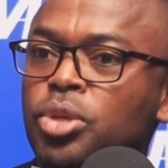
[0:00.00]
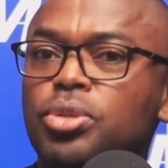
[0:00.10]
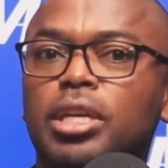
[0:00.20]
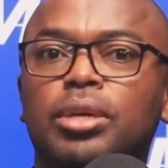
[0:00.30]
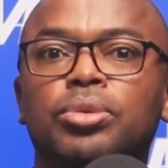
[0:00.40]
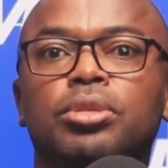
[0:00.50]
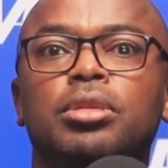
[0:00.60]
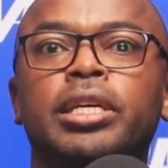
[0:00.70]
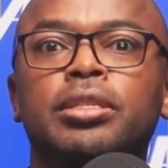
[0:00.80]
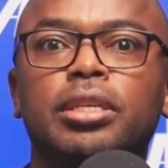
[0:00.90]
issues
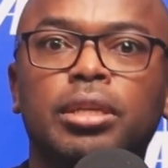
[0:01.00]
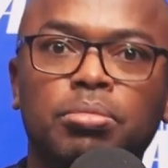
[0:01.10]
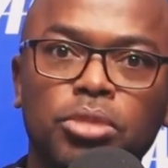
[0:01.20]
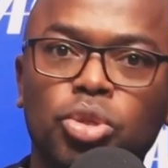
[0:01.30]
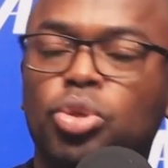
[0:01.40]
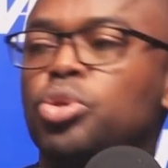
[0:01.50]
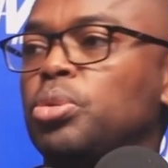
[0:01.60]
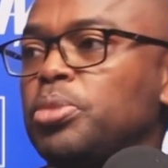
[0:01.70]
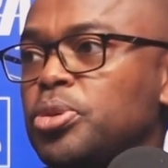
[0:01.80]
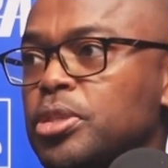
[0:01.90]
around, let's say,
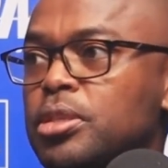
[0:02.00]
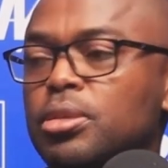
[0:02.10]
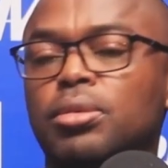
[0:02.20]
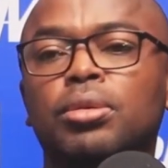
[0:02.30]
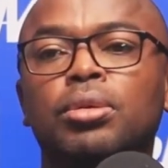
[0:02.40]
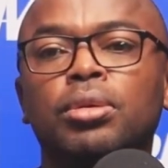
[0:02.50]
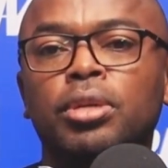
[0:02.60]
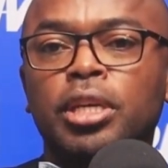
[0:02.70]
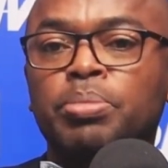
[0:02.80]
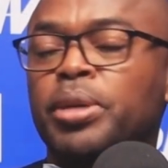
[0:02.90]
social bonds
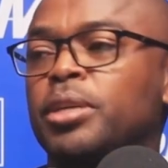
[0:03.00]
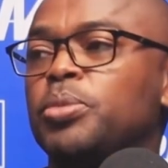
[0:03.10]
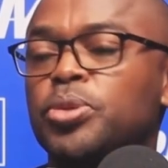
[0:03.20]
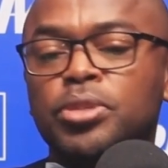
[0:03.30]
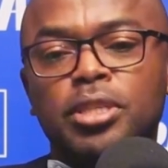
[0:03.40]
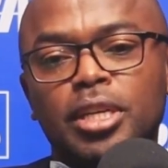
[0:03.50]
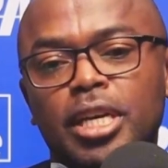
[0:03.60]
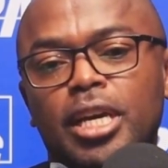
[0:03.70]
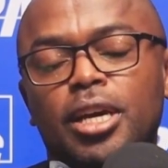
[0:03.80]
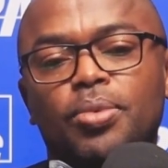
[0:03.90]
or impact bonds. Yeah.